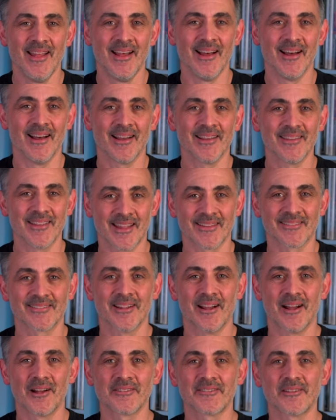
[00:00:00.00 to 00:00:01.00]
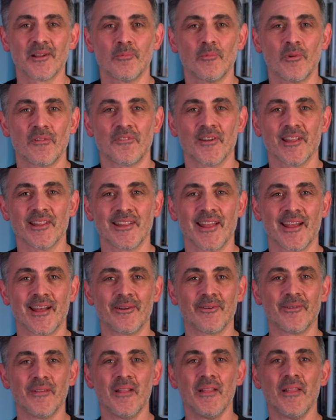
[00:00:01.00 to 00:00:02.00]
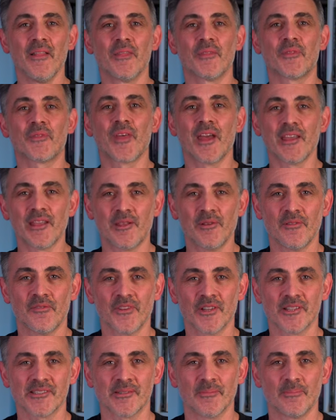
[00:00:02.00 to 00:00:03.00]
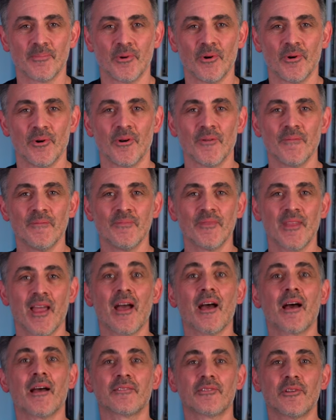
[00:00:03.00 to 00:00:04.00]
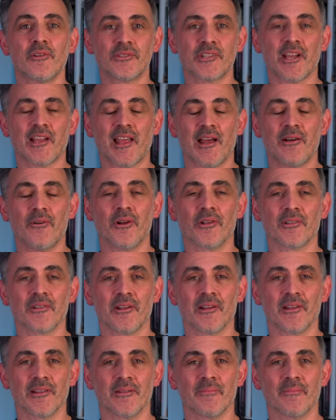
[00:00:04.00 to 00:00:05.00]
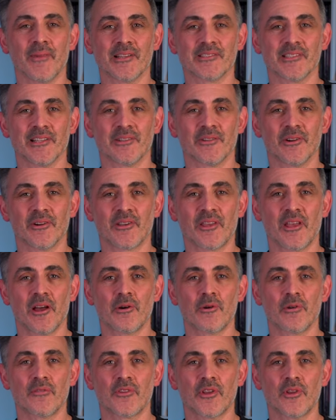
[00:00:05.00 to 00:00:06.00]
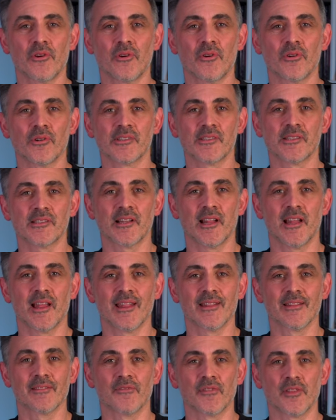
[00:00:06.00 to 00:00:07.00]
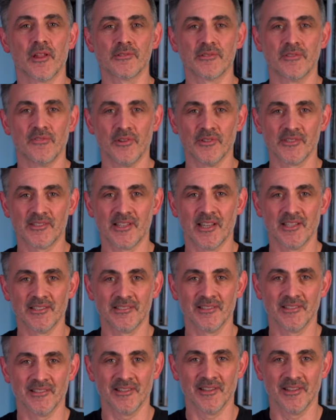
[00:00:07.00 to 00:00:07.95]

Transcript: uh, yes, I'll stop waffling now. Thank you for your support. Uh, do check out onlinemagic.co, of course, and for those of you who stayed